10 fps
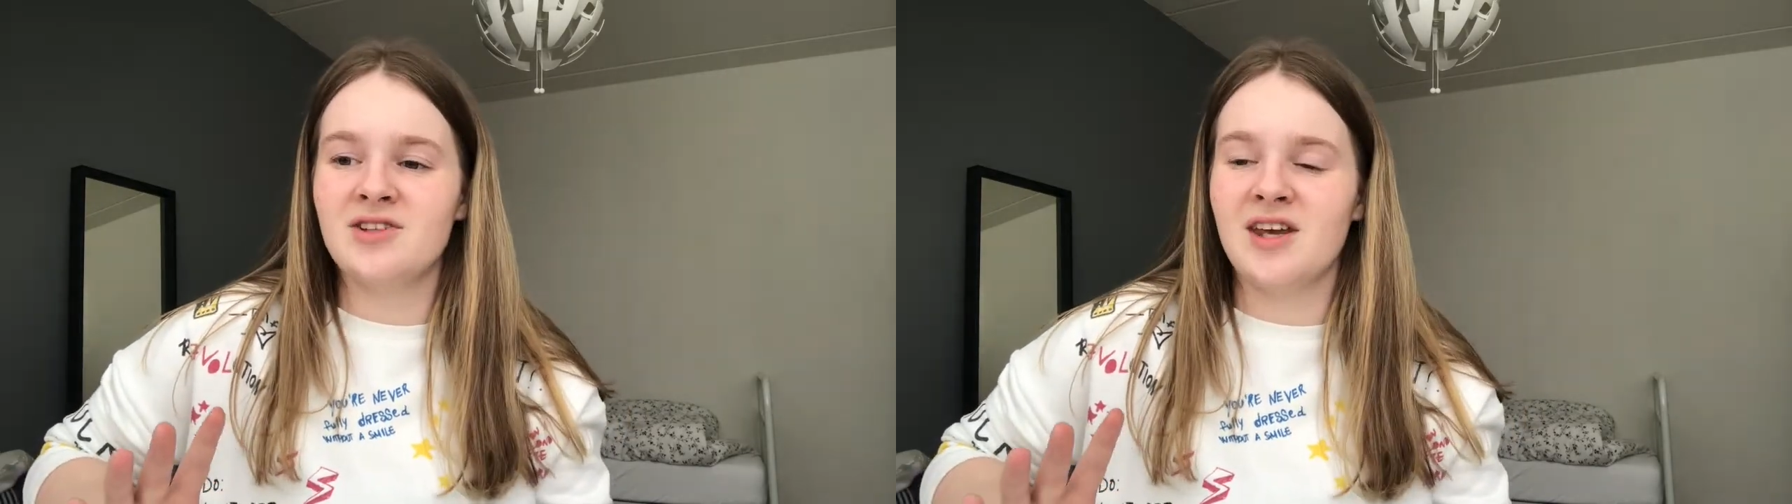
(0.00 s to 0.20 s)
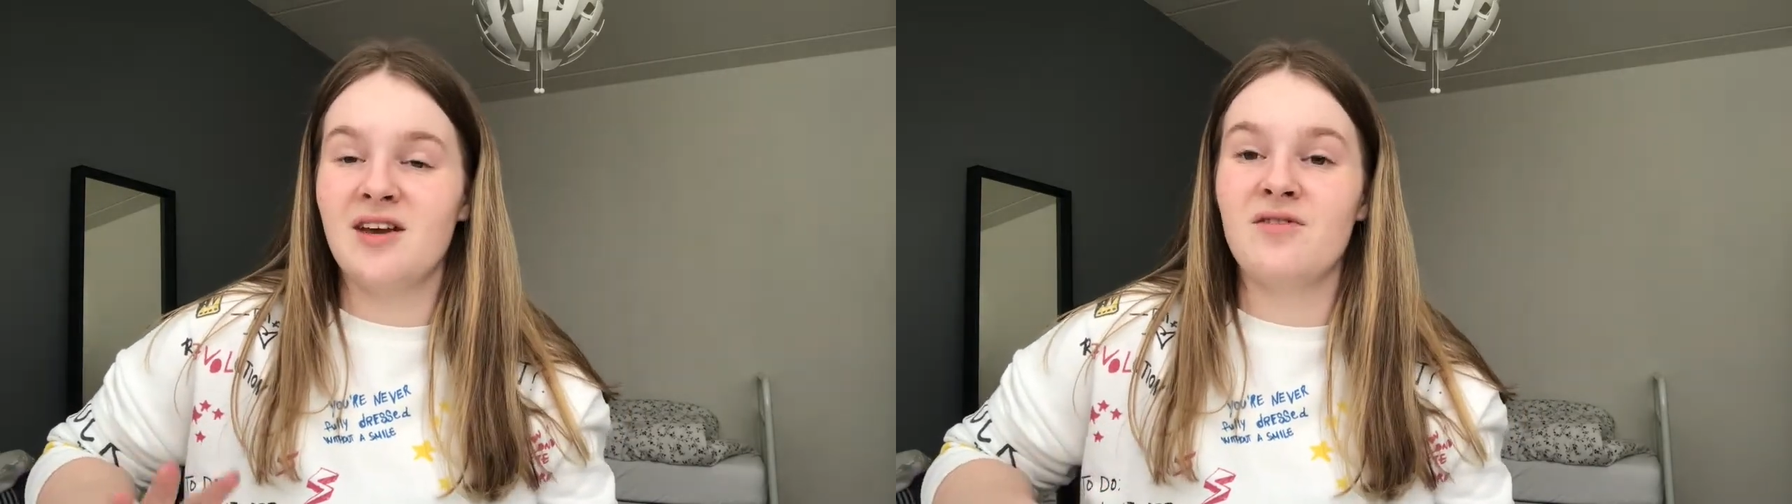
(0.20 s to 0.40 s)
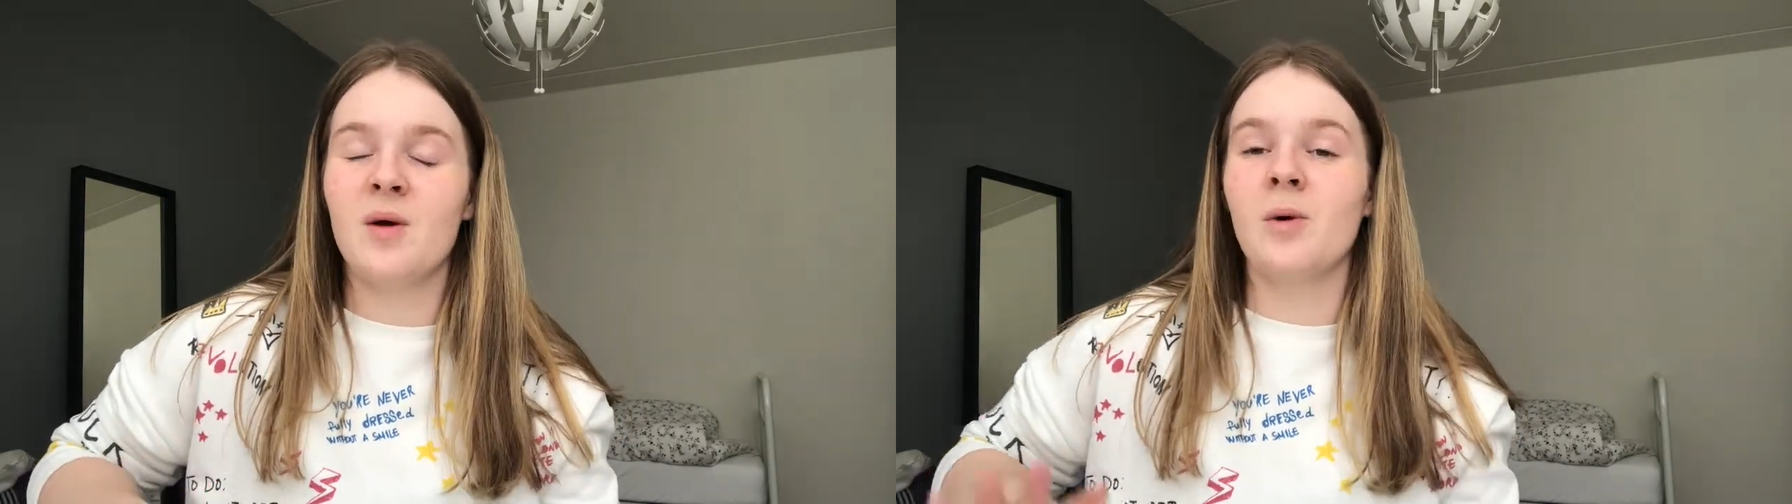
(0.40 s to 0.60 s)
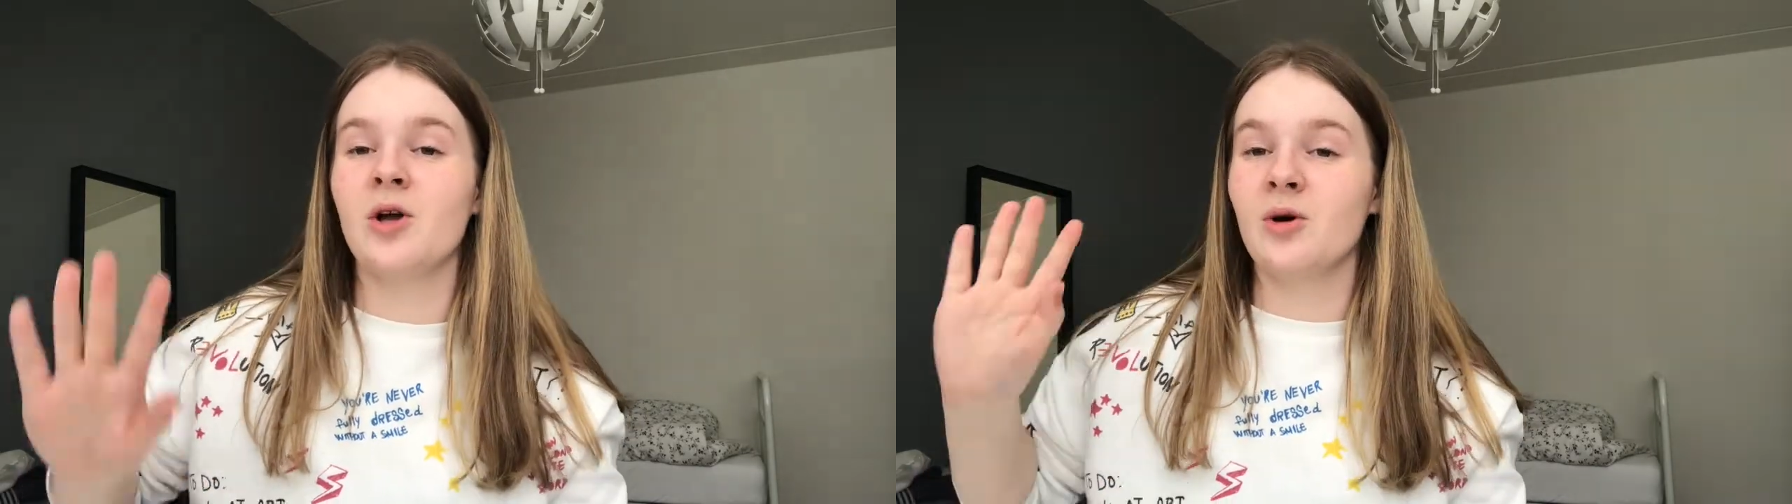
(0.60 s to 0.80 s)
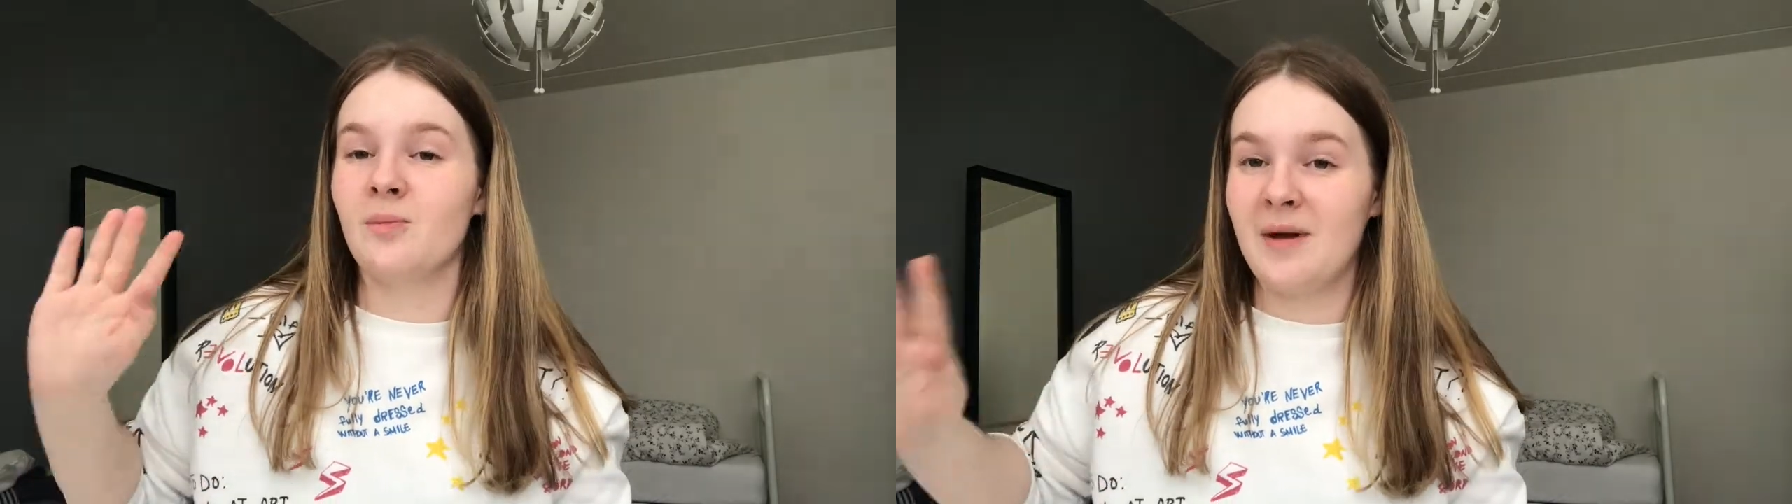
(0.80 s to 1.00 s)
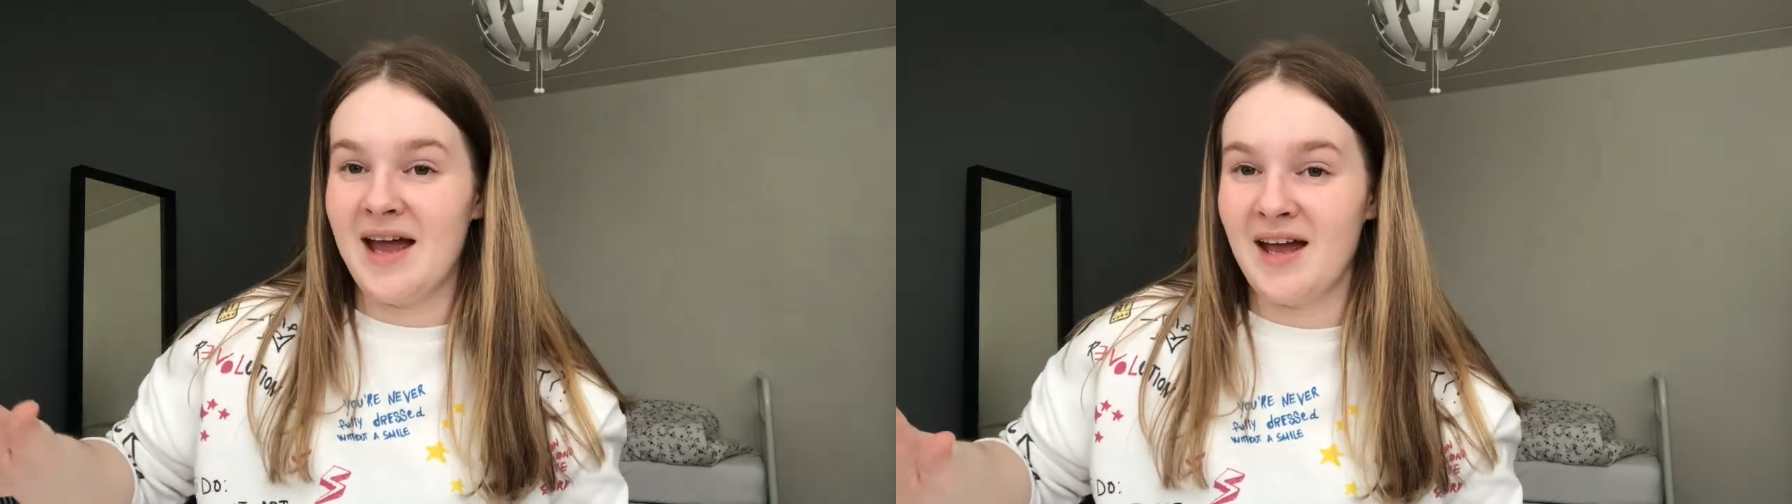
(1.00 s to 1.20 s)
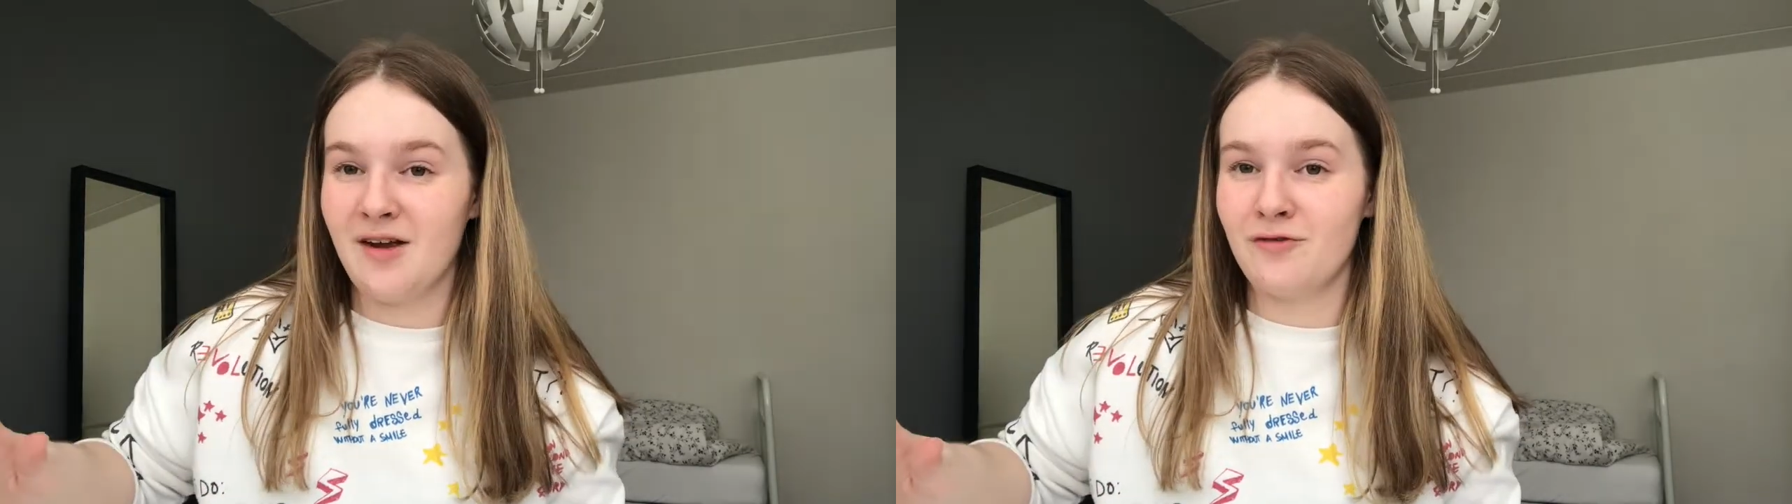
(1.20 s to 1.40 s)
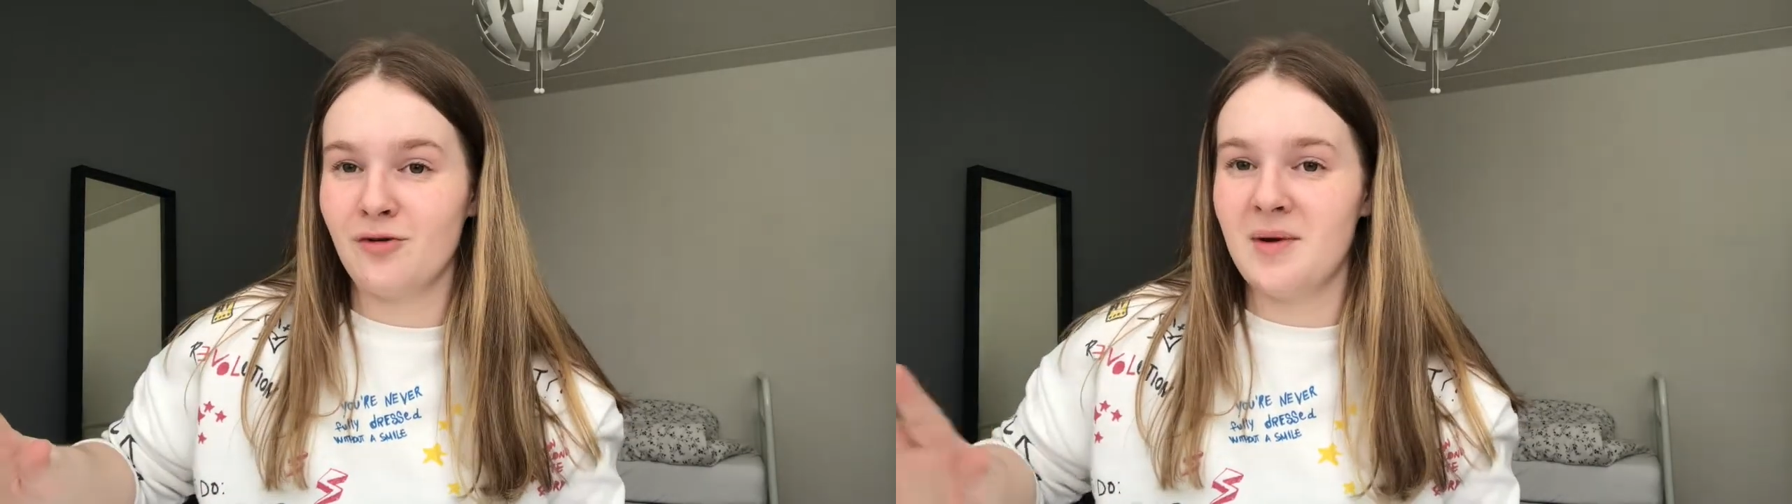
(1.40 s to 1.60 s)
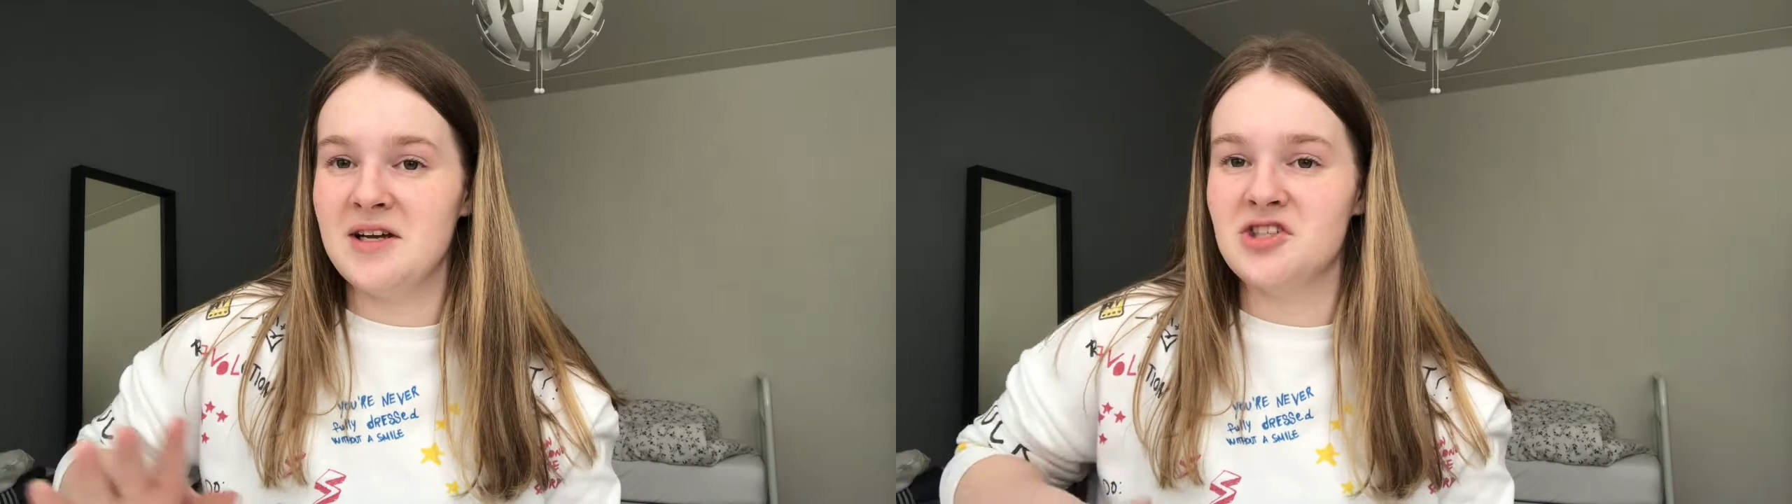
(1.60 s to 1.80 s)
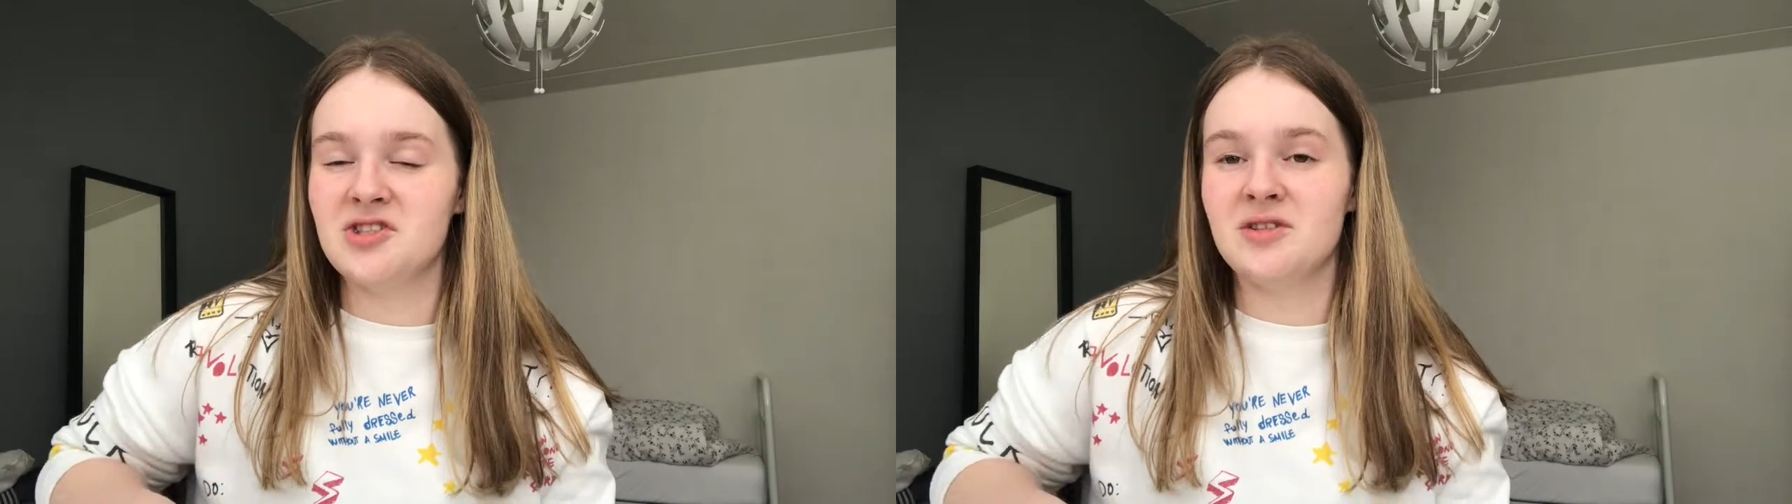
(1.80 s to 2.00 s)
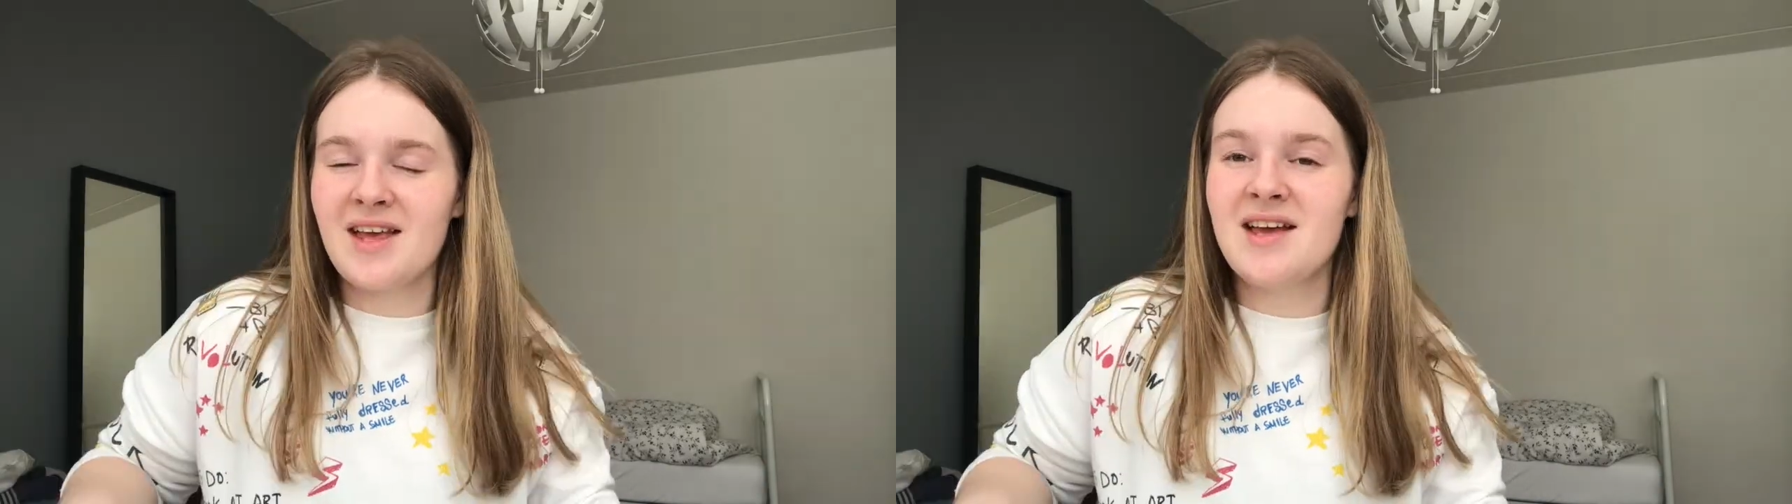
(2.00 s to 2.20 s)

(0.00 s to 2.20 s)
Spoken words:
to give them all your bank information.